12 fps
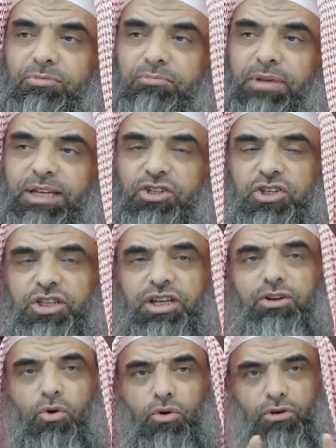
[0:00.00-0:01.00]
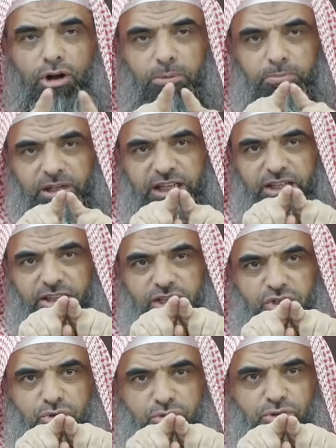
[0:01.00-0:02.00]
mentioning or coupling
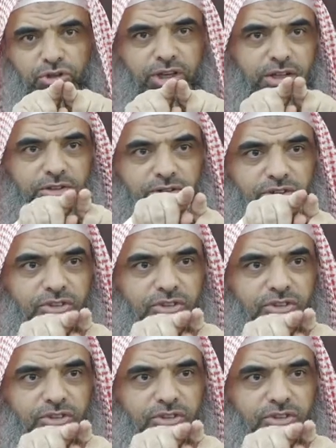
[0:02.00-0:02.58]
these two together,